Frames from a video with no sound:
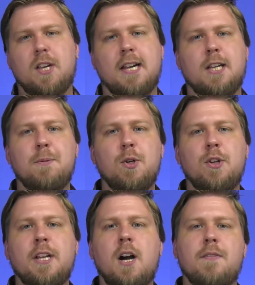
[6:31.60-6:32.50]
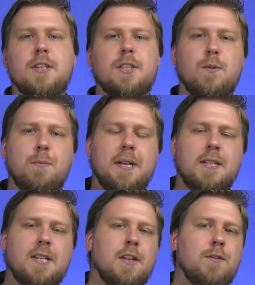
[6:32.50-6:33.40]
Okay, community obviously would be
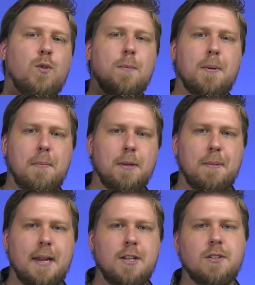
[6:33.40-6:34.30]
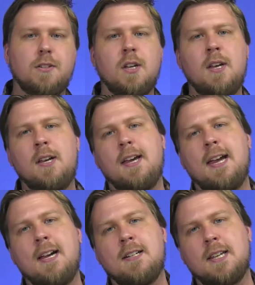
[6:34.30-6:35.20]
intended for public pages,
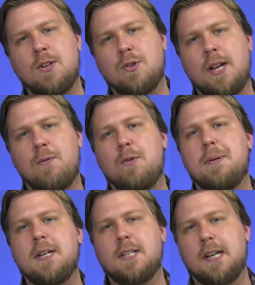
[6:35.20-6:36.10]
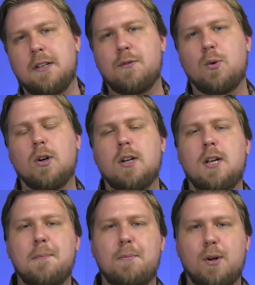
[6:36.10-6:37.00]
and intranet would be intended for
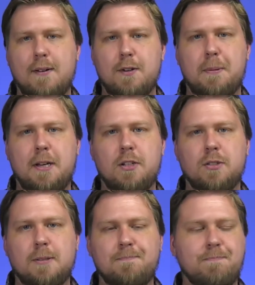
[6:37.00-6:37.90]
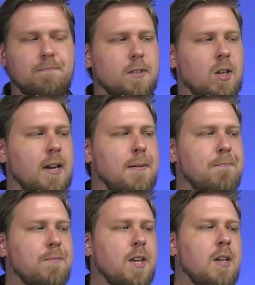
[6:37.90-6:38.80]
private pages. Okay,
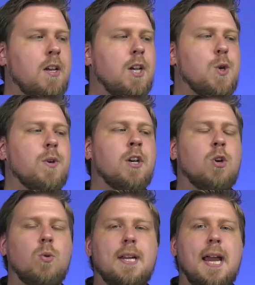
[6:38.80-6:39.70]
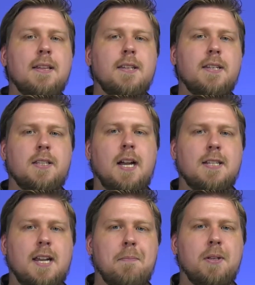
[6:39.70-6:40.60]
you can create these
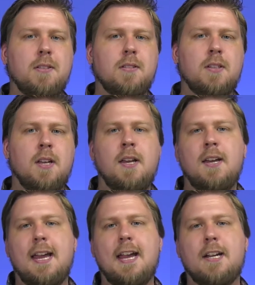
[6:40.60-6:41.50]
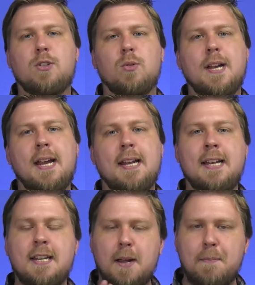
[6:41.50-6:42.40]
site templates and create
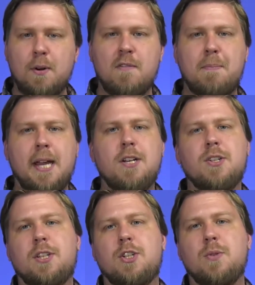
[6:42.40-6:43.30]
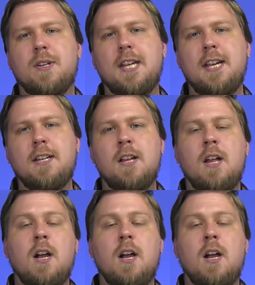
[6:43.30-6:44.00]
any number of pages that you need.